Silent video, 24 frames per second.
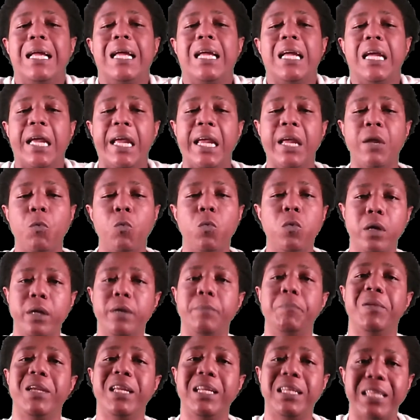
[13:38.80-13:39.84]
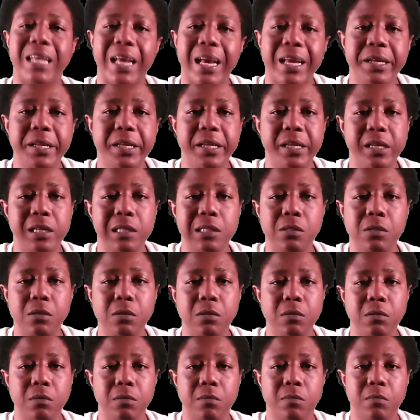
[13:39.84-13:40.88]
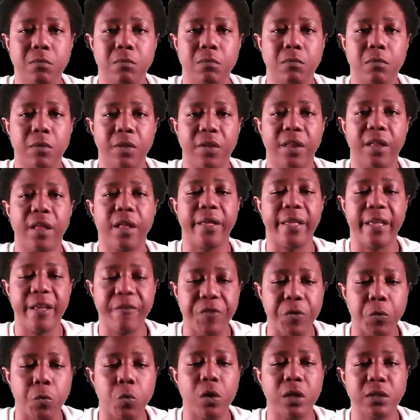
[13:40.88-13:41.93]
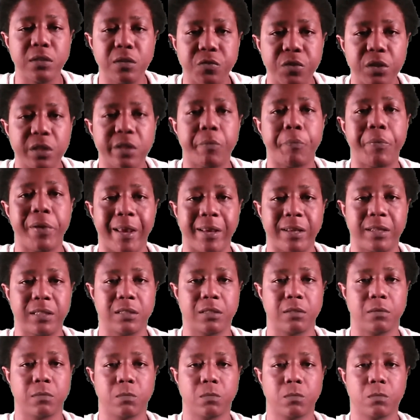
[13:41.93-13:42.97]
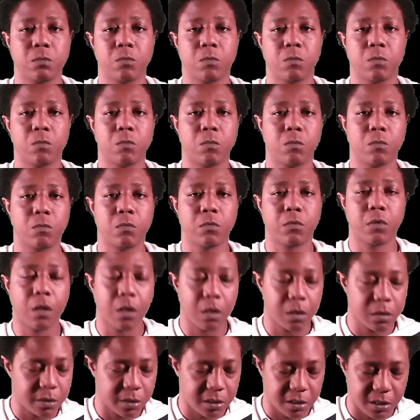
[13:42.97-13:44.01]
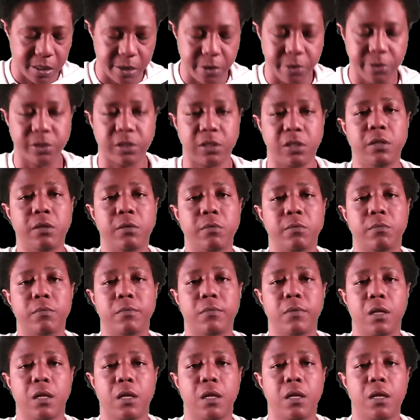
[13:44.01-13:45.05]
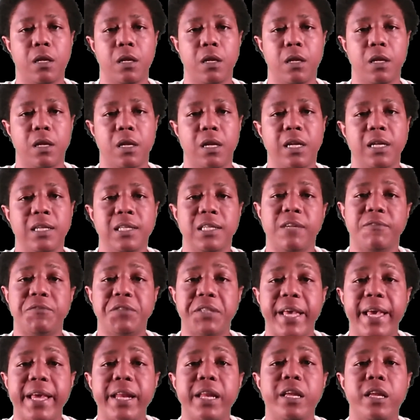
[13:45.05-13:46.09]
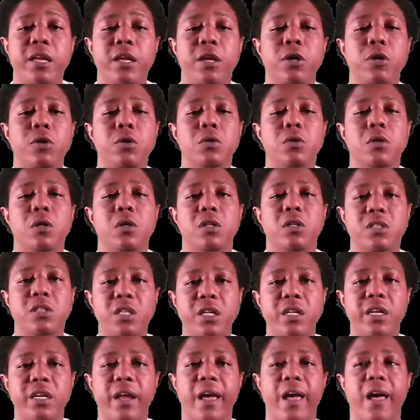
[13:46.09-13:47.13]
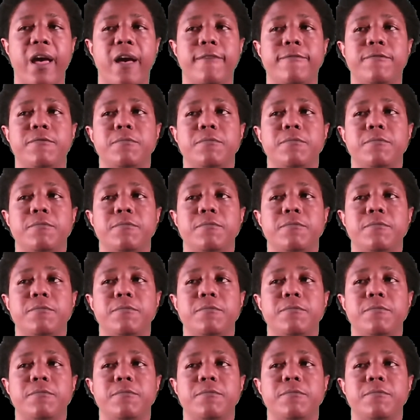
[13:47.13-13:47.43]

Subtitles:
It would be Tannehill if it wasn't for the picks. Seriously. If Tannehill could have